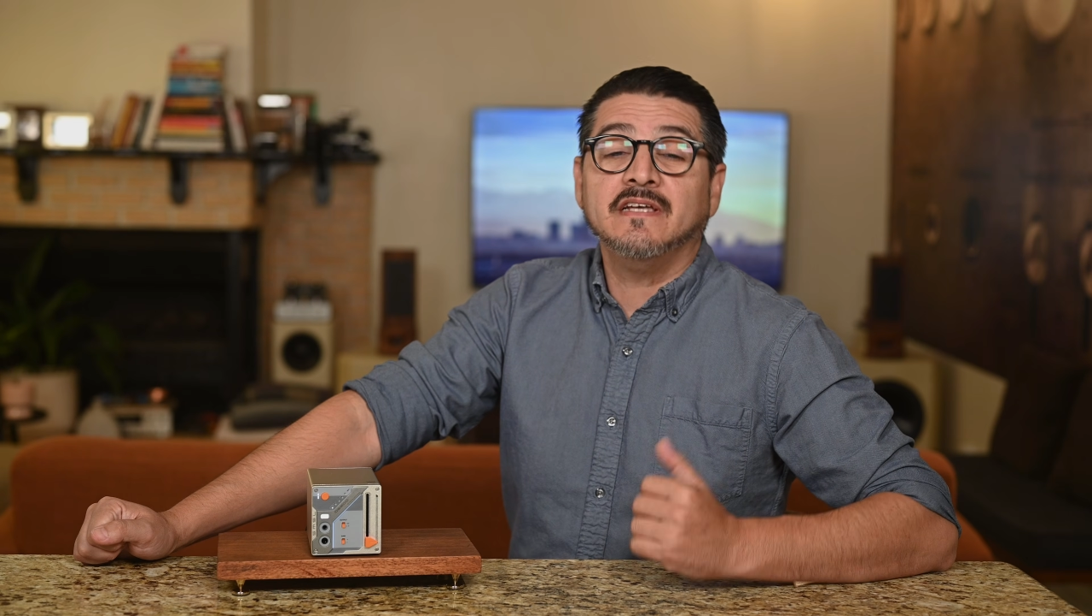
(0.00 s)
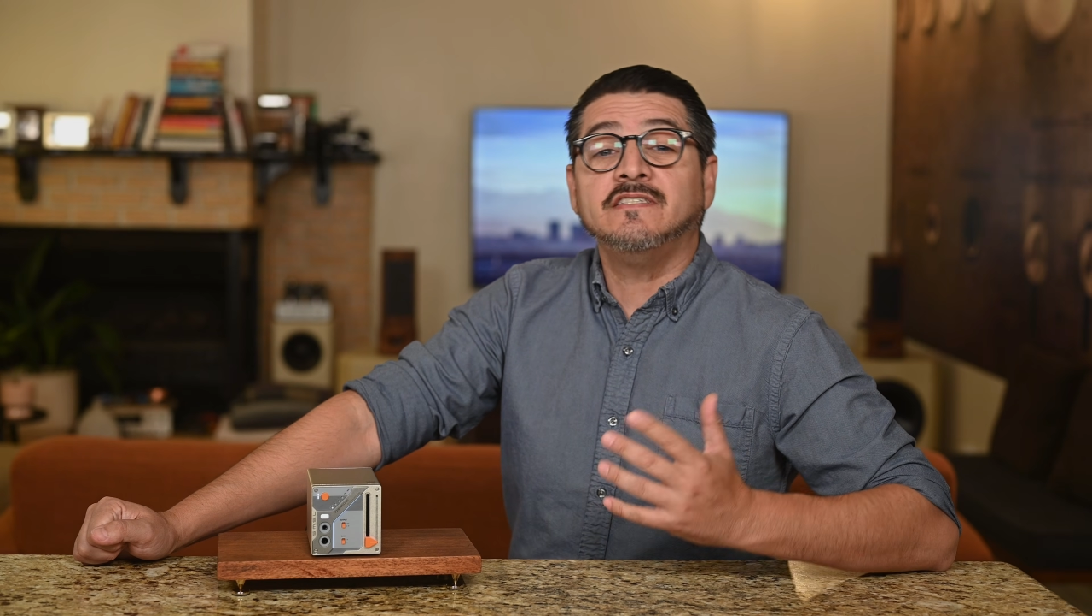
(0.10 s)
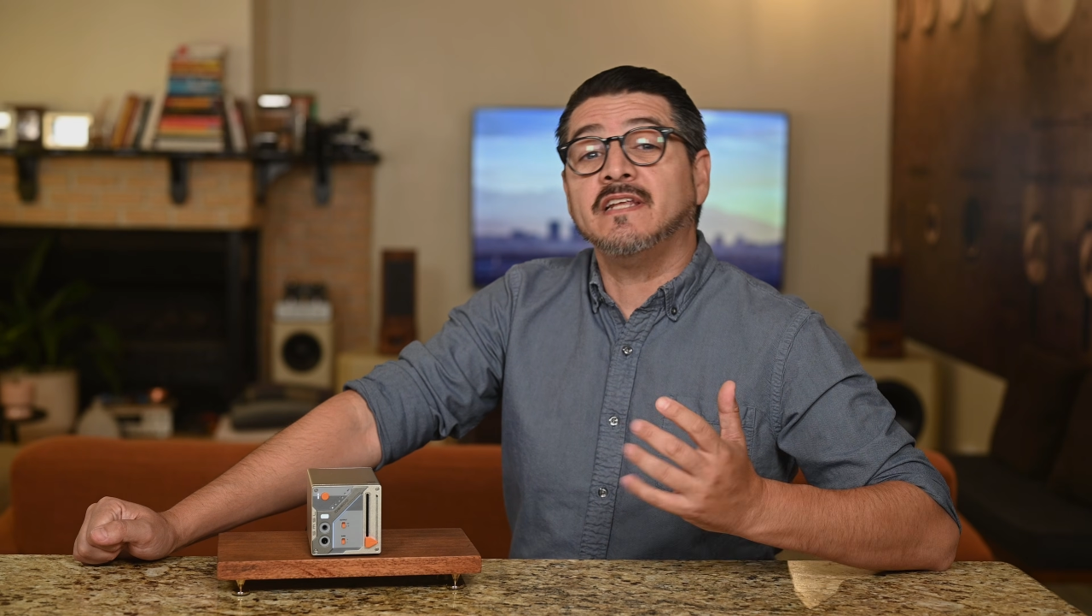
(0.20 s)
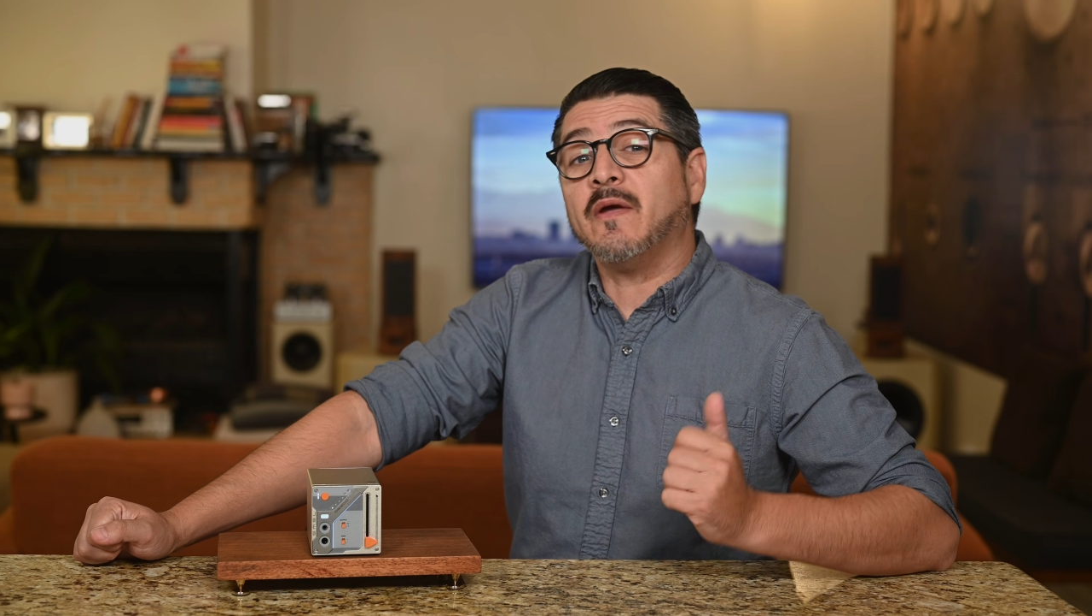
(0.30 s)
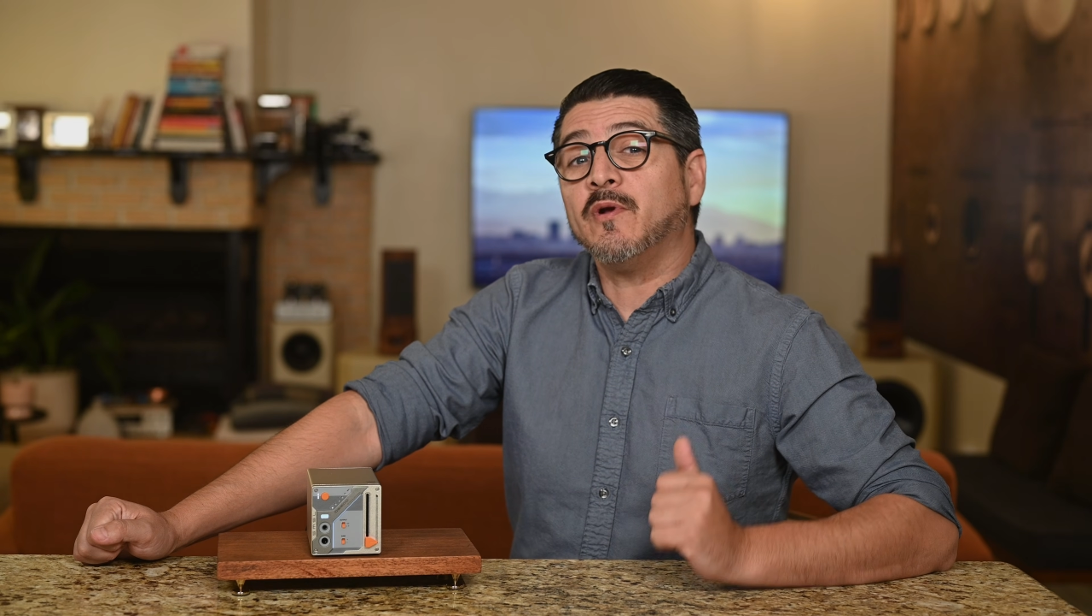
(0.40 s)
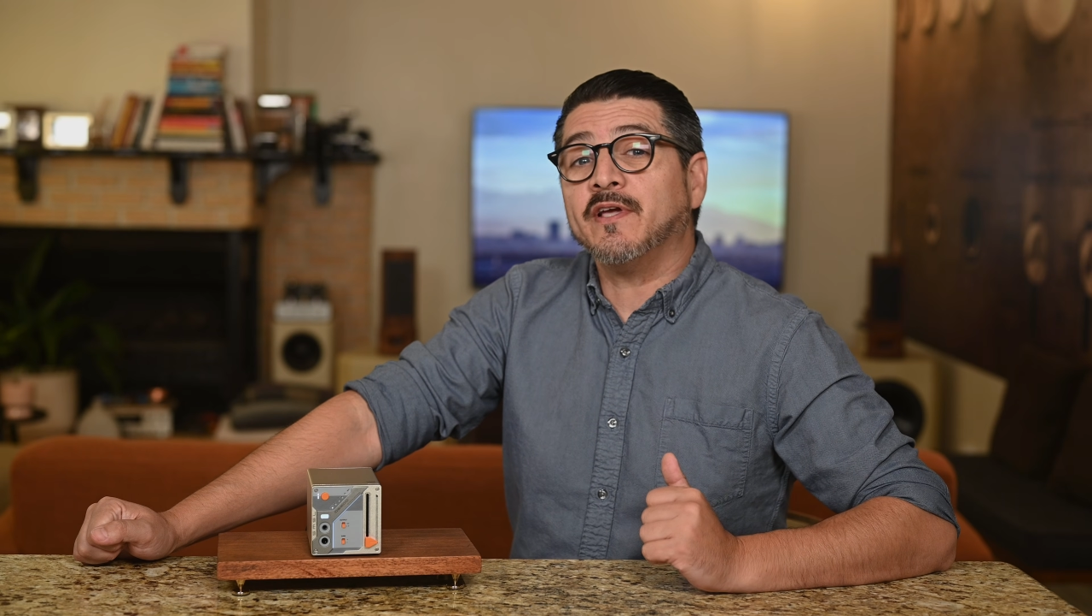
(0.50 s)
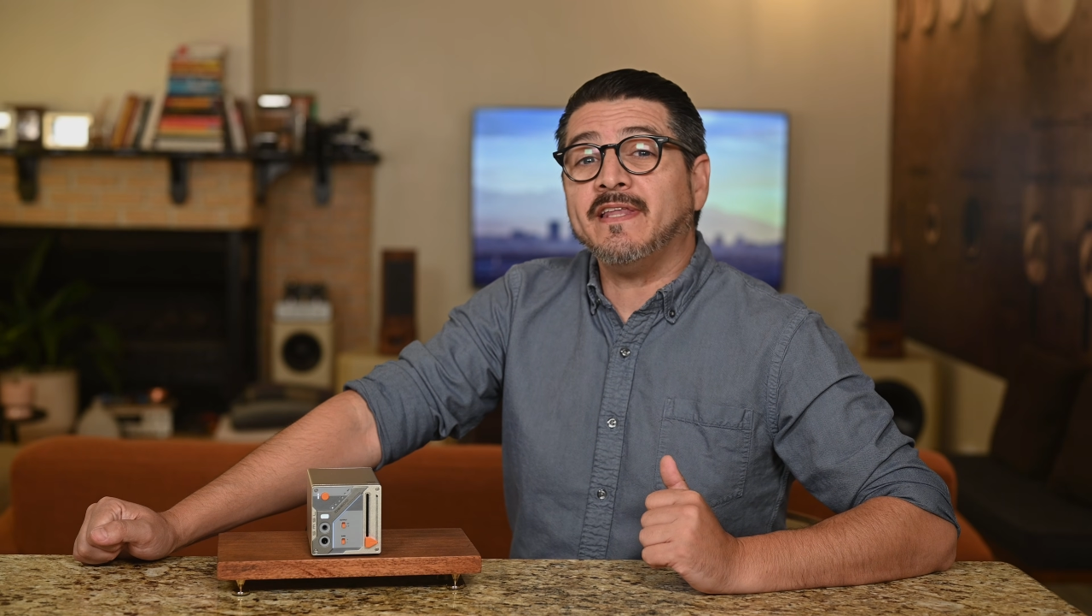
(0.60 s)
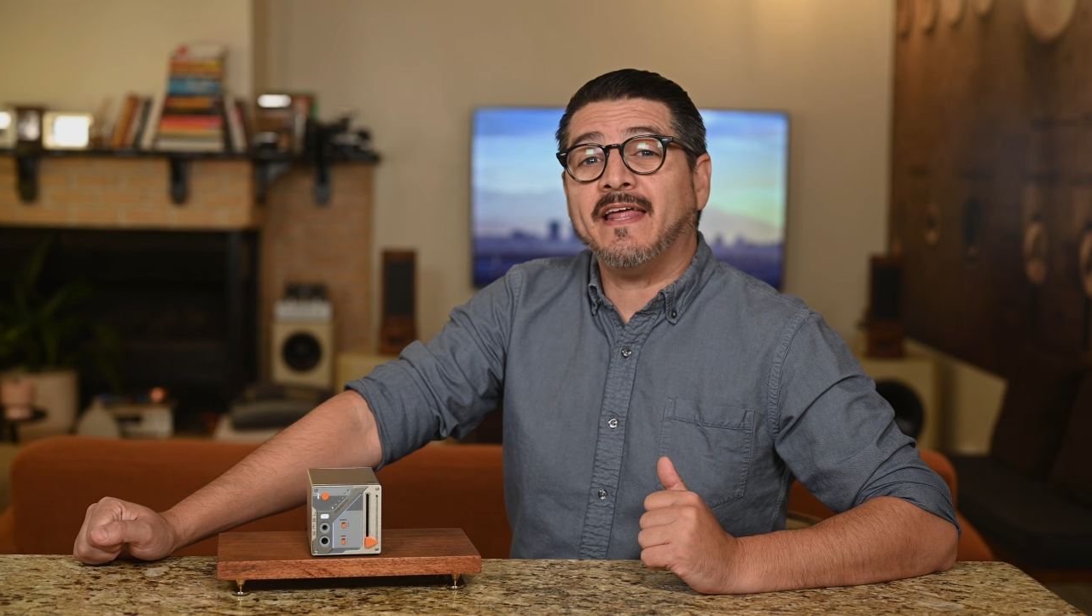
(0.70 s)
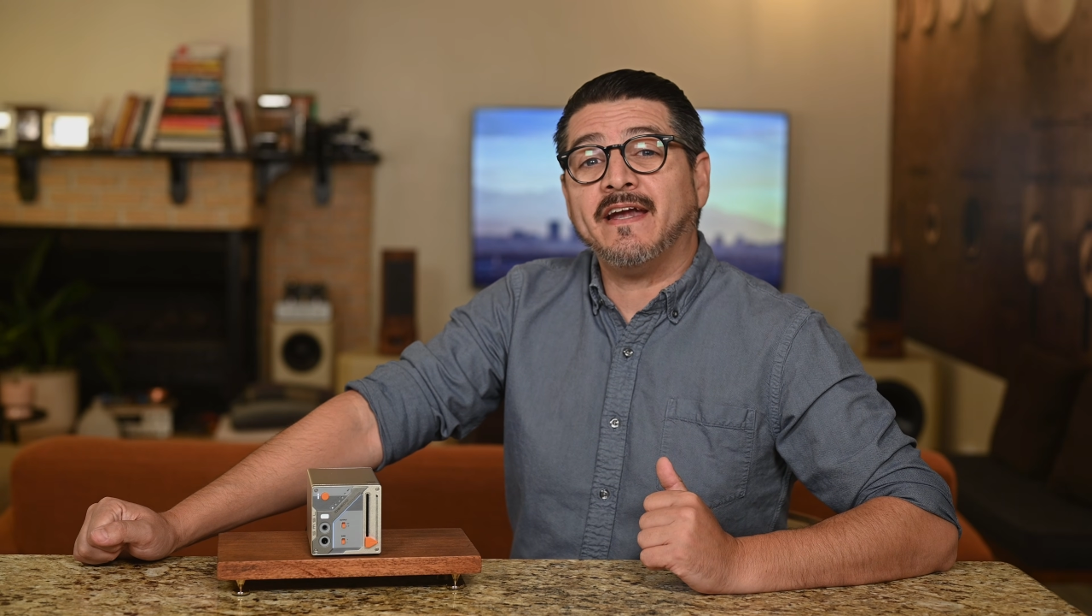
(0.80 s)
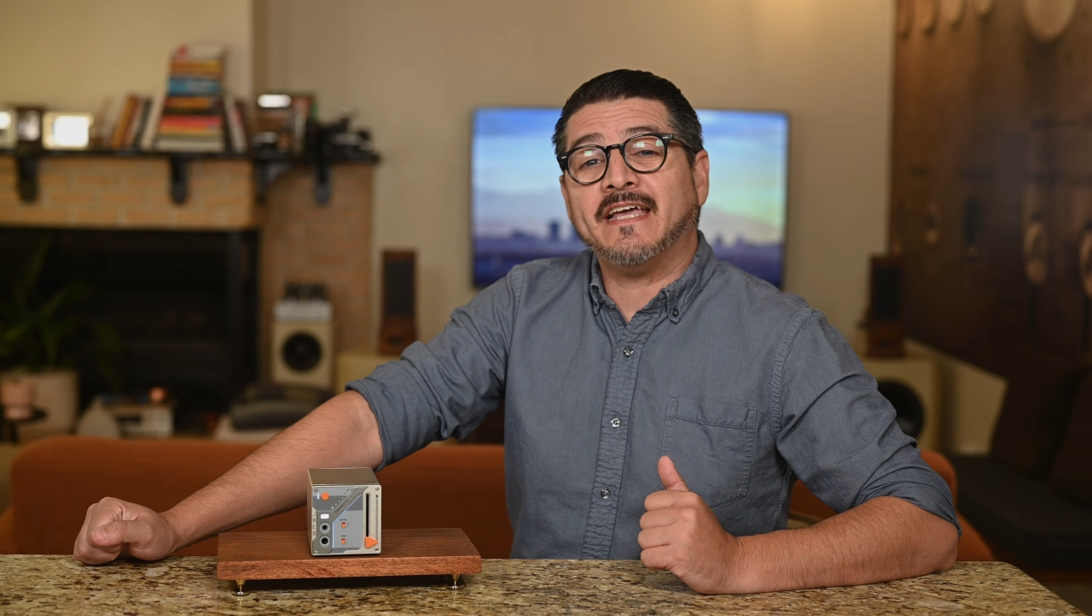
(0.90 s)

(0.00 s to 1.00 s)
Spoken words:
Today we're looking at an